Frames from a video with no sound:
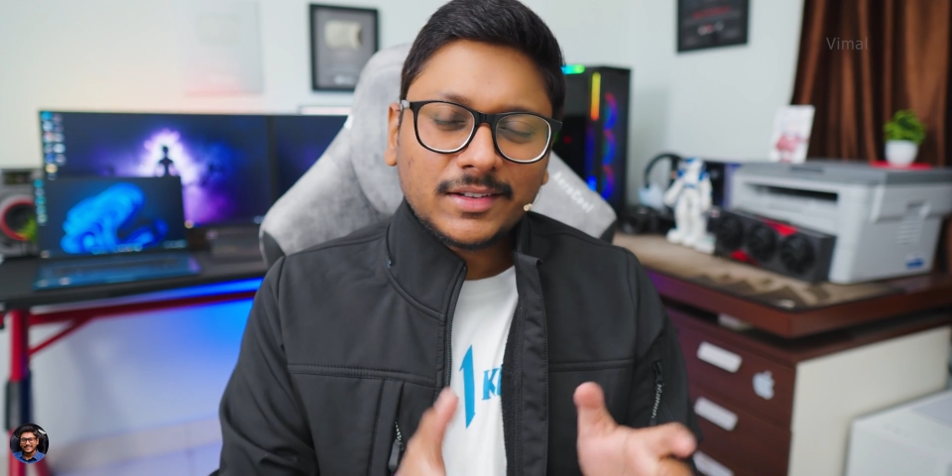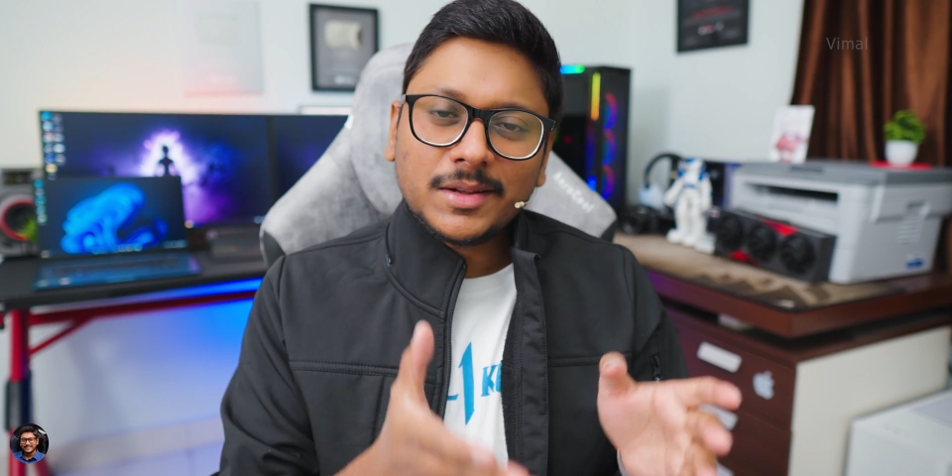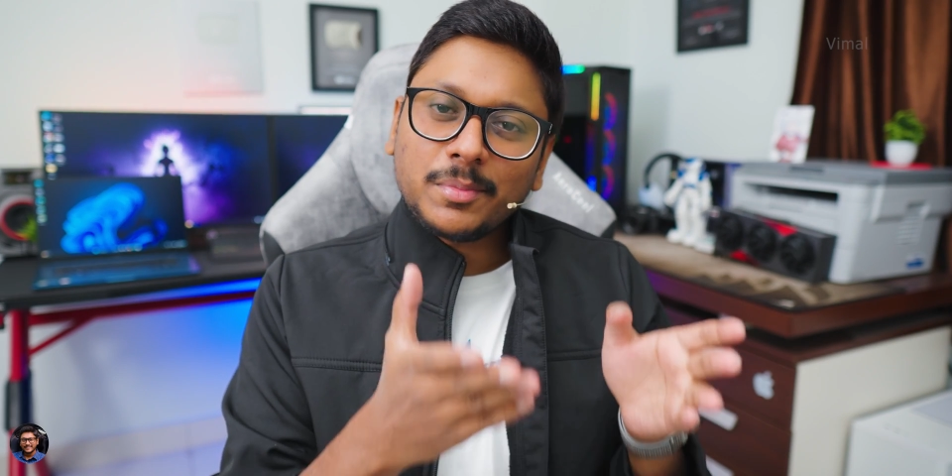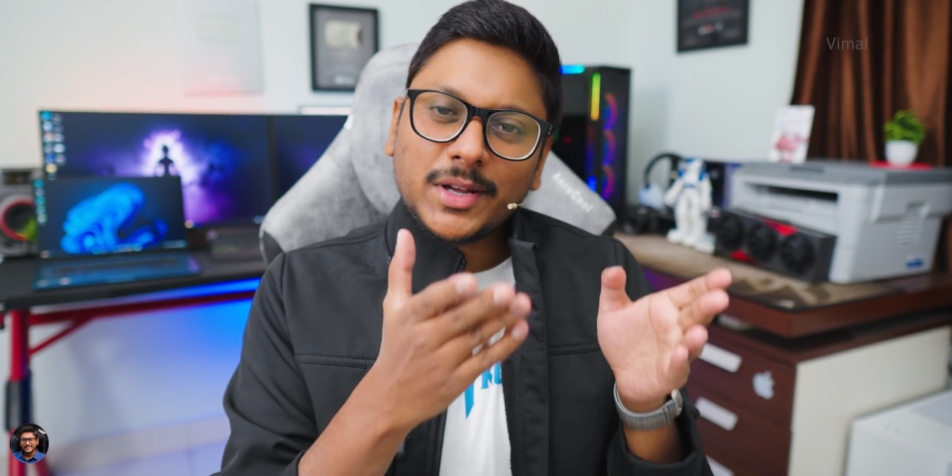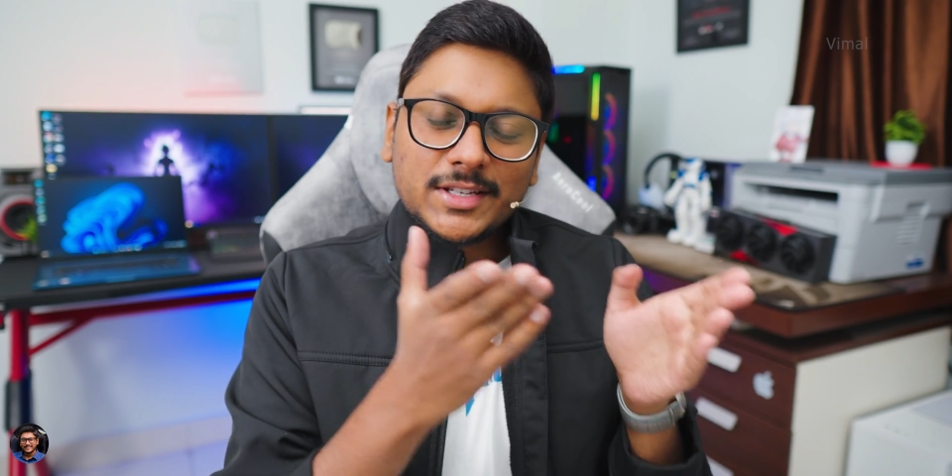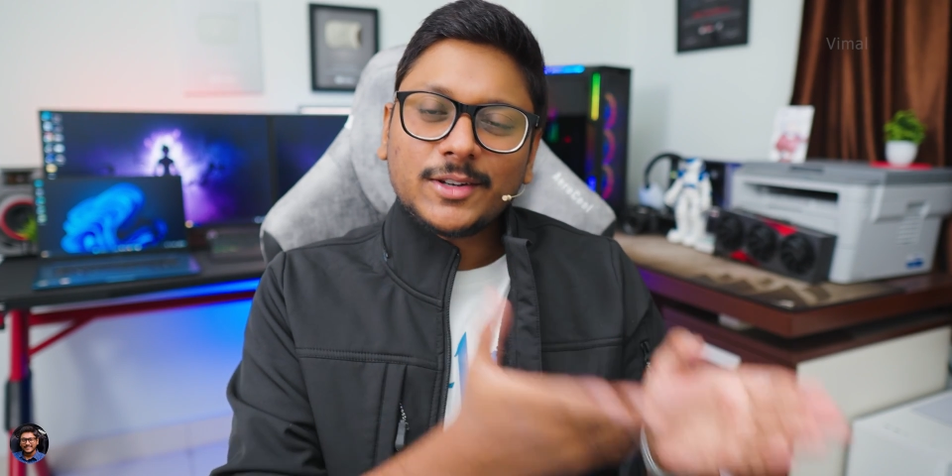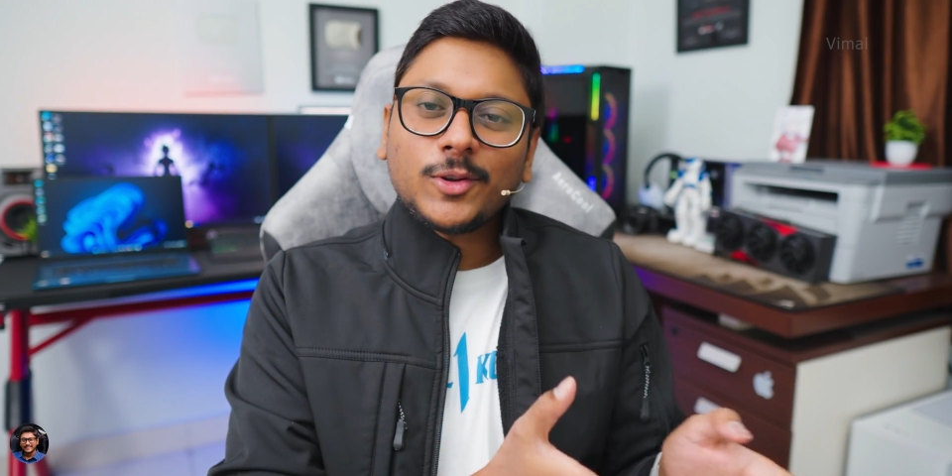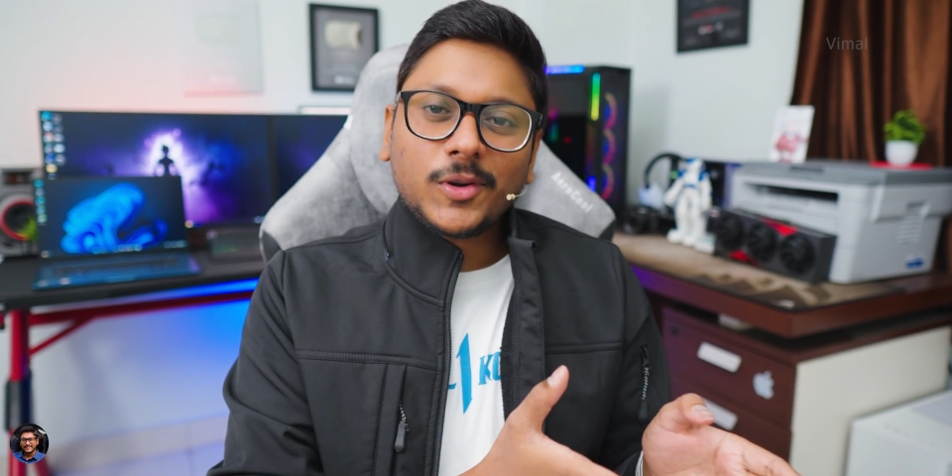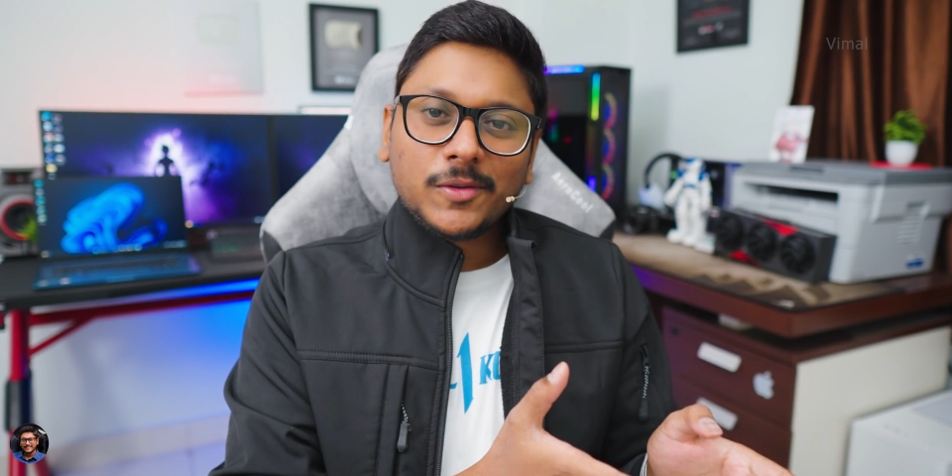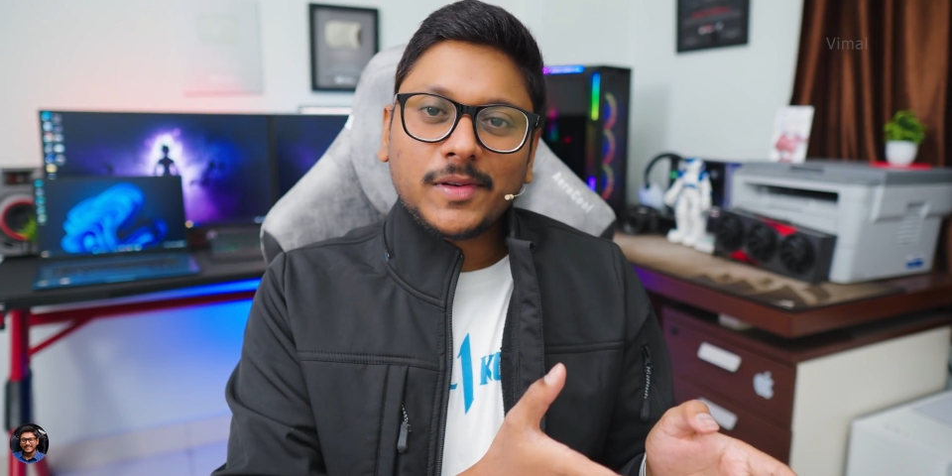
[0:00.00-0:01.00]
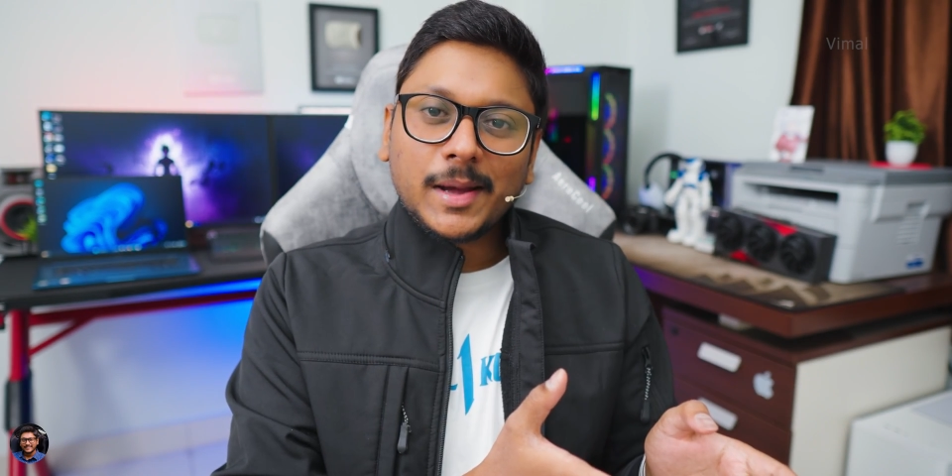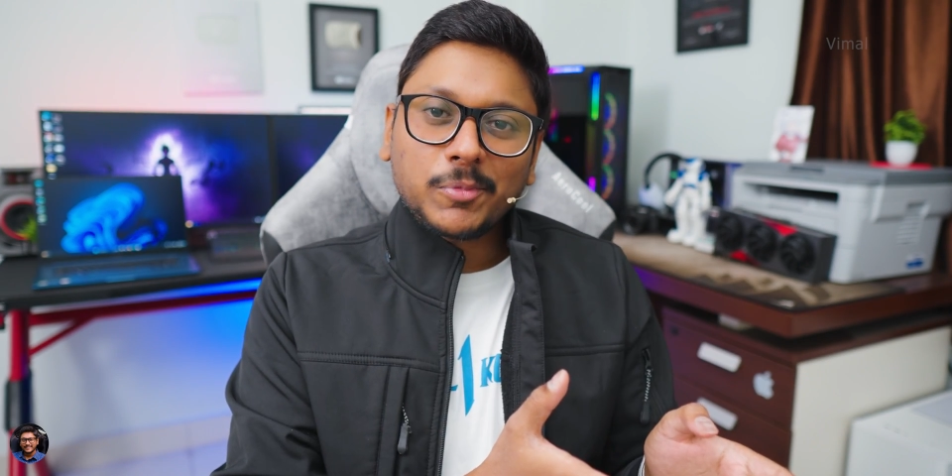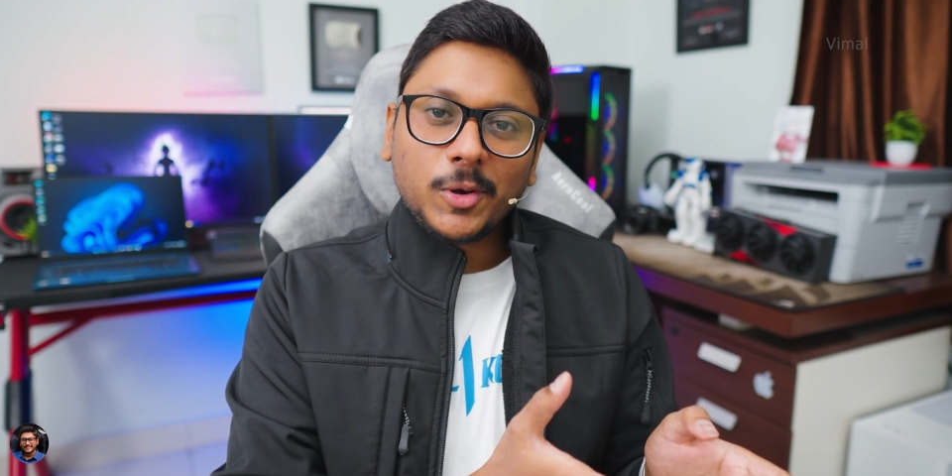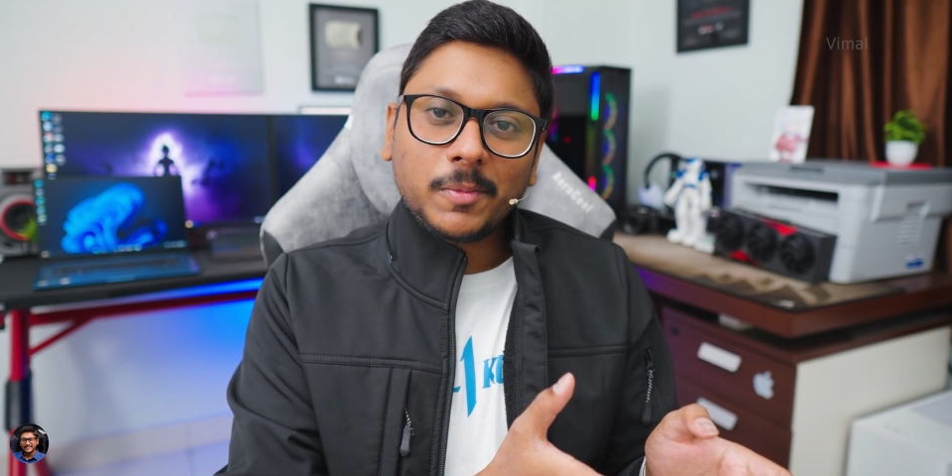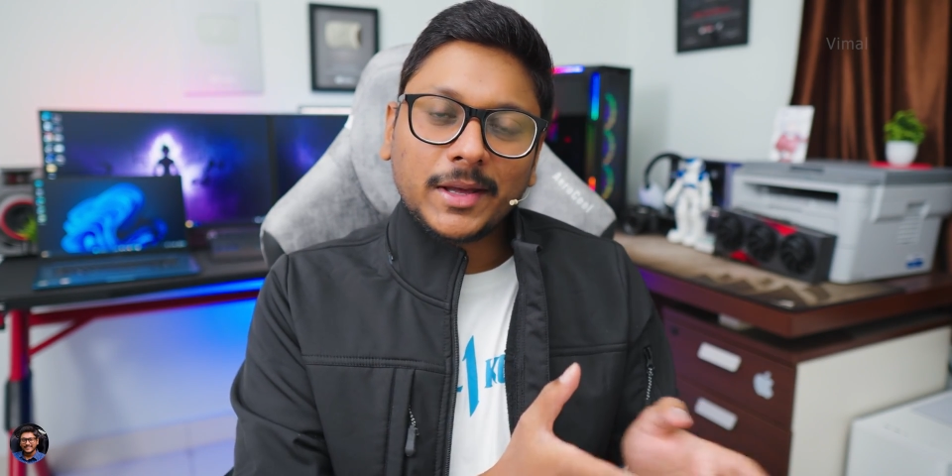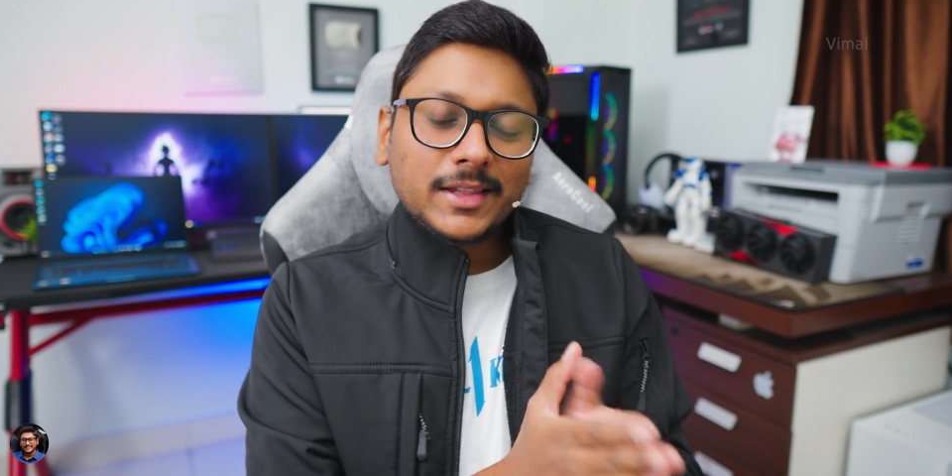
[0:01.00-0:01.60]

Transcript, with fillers: is a budget sort of laptop, man.